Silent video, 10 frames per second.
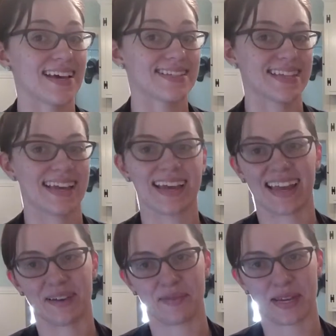that sit,
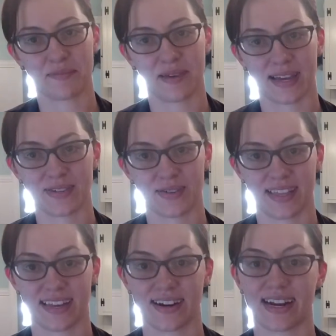and I'm going to come back to it
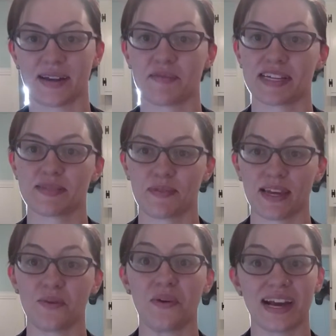later, and I'm going to
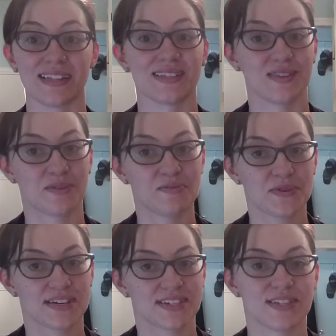explain why it's so
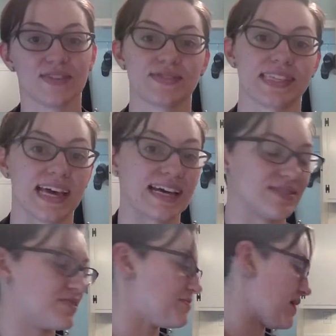important to use glass or